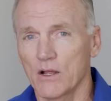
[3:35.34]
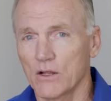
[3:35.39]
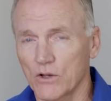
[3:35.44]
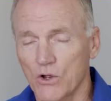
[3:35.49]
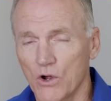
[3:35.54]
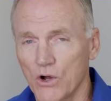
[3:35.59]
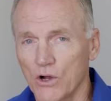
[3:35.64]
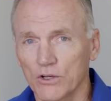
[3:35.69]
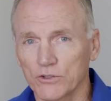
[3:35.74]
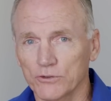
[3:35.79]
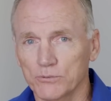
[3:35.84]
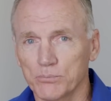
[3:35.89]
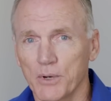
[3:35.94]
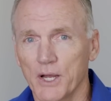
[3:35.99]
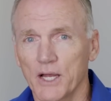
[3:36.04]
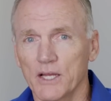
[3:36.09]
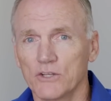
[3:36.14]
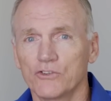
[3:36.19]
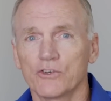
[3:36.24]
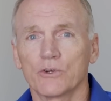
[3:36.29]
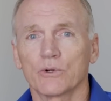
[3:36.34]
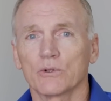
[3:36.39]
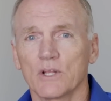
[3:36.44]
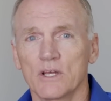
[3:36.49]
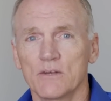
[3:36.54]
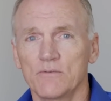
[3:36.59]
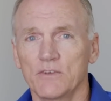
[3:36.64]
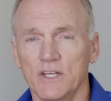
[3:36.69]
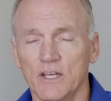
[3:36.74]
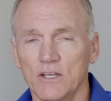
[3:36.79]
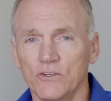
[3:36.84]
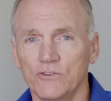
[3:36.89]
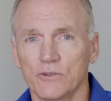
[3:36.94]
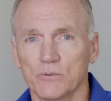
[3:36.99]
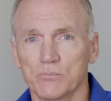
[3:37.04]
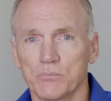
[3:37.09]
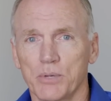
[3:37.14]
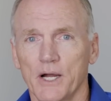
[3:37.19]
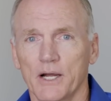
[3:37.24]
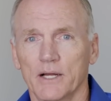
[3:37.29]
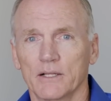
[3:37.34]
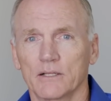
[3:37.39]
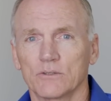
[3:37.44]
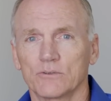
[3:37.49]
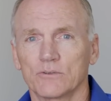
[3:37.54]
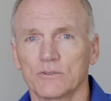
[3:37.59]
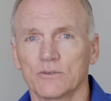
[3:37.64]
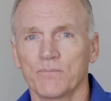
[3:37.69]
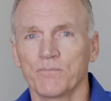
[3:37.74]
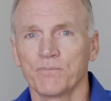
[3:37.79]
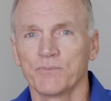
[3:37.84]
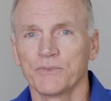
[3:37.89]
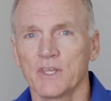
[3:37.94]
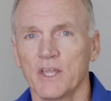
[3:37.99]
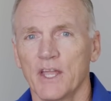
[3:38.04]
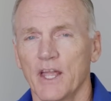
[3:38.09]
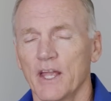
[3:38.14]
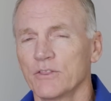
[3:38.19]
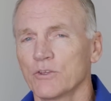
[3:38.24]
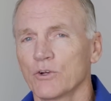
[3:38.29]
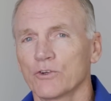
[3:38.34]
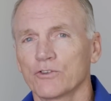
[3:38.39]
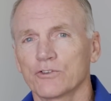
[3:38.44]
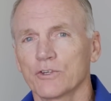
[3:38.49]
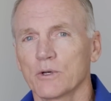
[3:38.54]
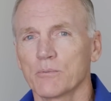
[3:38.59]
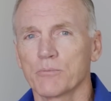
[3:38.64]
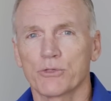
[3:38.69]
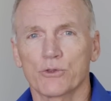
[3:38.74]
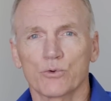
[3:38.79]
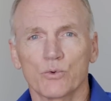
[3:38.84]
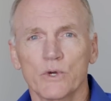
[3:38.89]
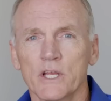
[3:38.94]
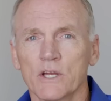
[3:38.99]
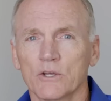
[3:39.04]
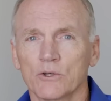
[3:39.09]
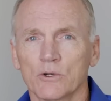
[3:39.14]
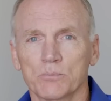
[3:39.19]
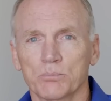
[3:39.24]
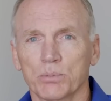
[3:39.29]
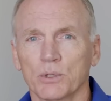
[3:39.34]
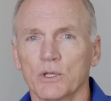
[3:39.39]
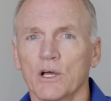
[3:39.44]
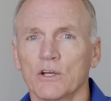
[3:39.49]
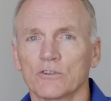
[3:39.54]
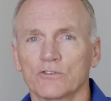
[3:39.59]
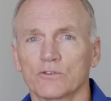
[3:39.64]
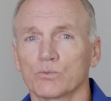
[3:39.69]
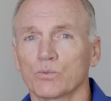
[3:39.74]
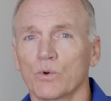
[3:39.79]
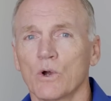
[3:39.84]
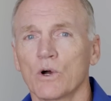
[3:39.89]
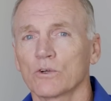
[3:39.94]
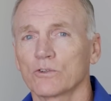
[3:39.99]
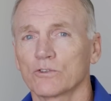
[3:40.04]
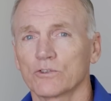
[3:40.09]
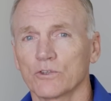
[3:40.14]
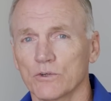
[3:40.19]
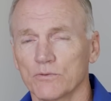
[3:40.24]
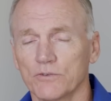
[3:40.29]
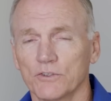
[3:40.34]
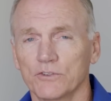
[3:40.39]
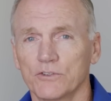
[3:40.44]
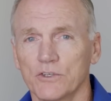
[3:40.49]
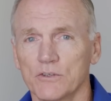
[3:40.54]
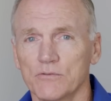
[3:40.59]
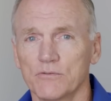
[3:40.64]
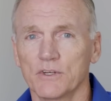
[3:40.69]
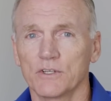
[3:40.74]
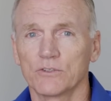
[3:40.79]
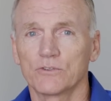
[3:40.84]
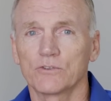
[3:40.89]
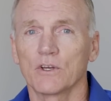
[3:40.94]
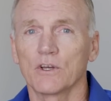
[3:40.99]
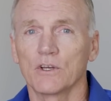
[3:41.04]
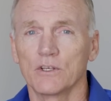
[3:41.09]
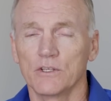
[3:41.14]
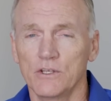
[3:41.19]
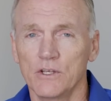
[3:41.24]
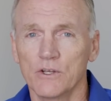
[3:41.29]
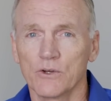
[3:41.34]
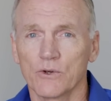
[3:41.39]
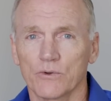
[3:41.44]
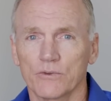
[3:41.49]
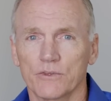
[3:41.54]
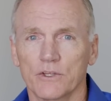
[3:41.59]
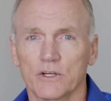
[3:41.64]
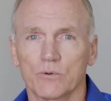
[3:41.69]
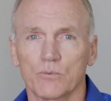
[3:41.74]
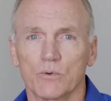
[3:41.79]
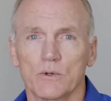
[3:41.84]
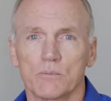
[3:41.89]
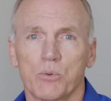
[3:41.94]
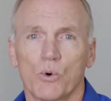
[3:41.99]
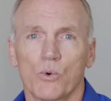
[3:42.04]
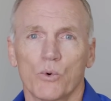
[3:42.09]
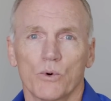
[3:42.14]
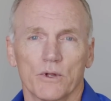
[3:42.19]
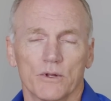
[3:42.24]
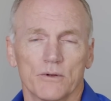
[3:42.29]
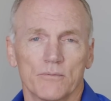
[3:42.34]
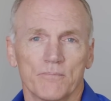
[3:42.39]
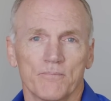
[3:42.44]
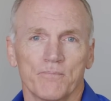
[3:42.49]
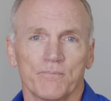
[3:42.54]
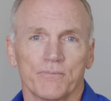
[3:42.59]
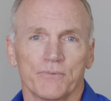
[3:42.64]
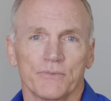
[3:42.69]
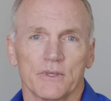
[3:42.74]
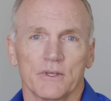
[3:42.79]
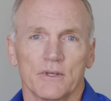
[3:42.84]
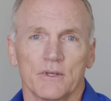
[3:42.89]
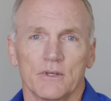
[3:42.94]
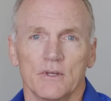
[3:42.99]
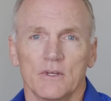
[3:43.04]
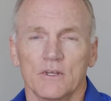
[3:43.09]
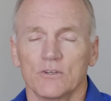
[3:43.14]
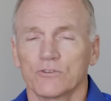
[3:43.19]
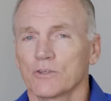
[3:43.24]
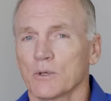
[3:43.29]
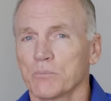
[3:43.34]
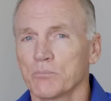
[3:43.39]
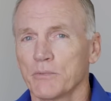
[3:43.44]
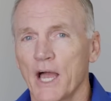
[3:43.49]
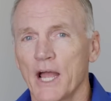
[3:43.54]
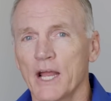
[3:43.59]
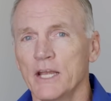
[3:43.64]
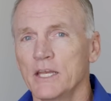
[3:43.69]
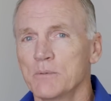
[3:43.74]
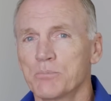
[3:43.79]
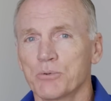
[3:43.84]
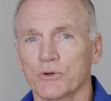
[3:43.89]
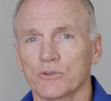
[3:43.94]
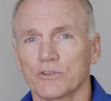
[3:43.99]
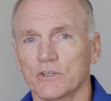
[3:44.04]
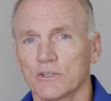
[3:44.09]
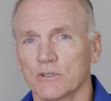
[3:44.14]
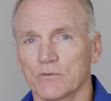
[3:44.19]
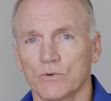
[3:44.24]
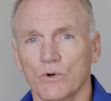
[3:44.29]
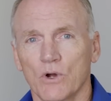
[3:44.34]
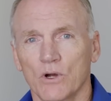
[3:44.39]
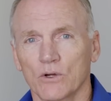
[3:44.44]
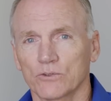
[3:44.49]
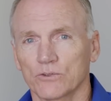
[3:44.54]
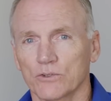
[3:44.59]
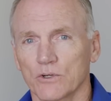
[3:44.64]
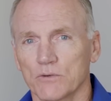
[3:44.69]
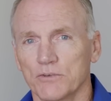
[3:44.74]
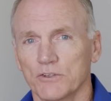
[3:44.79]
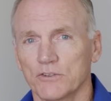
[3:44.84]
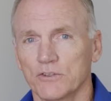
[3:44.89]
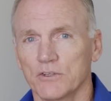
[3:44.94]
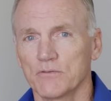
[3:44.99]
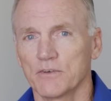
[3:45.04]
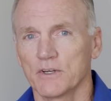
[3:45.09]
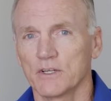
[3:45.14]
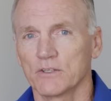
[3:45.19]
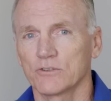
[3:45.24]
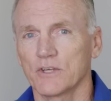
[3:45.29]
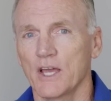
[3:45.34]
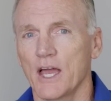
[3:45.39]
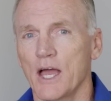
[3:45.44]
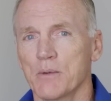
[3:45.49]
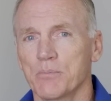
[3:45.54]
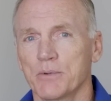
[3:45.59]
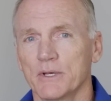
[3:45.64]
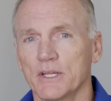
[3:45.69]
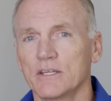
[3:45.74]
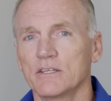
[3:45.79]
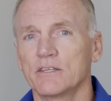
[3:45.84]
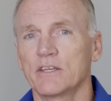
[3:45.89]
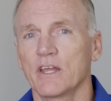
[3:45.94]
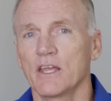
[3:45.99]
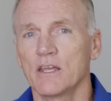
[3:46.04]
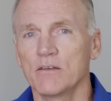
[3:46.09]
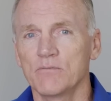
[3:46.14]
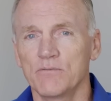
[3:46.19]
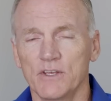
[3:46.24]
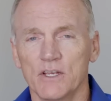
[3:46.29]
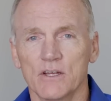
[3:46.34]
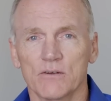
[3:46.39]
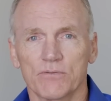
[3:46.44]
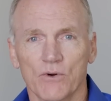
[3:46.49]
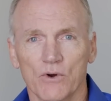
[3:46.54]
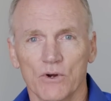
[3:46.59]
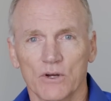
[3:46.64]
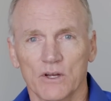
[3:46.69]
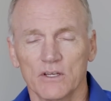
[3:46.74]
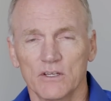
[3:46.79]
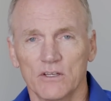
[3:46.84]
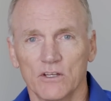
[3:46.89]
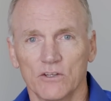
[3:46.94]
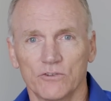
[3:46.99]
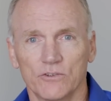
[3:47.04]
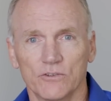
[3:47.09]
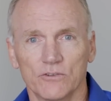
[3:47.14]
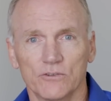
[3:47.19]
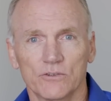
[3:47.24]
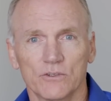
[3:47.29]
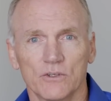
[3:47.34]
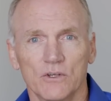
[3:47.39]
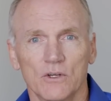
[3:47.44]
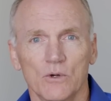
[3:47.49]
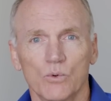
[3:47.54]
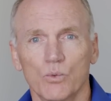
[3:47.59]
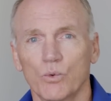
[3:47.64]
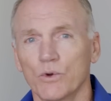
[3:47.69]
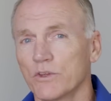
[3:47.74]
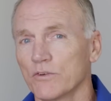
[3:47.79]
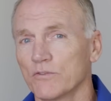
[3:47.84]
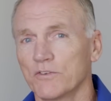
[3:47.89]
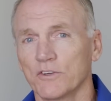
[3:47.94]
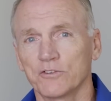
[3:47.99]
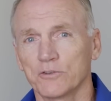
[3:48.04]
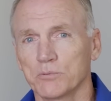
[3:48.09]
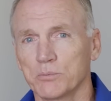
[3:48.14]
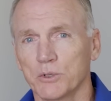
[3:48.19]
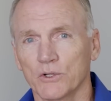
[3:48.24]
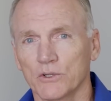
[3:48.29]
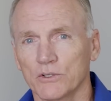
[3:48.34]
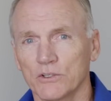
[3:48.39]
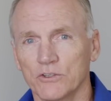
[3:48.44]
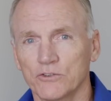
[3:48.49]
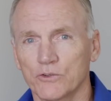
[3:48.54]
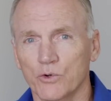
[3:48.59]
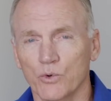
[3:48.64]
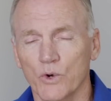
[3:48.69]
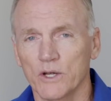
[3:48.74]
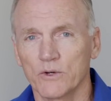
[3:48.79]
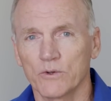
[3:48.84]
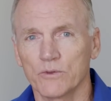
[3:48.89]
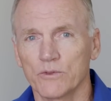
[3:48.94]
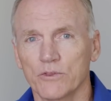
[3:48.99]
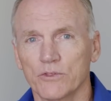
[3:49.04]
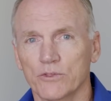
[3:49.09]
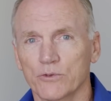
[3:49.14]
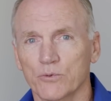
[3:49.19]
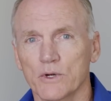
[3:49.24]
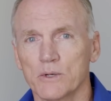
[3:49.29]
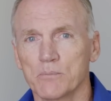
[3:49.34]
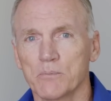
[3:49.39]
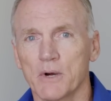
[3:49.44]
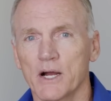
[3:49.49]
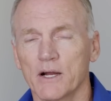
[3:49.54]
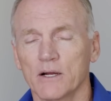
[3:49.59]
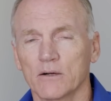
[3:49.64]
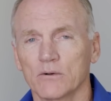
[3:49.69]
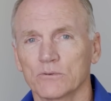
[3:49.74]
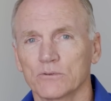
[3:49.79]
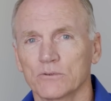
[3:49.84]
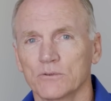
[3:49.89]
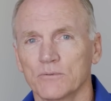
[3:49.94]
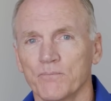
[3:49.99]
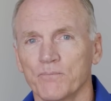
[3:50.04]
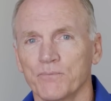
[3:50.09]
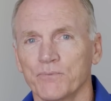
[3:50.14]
caused by general aviation pilots. And there's some 300 plus wrong surface events a year that are reported. Some 90% of wrong surface events happen in day VFR conditions where the visibility is greater than 3 miles.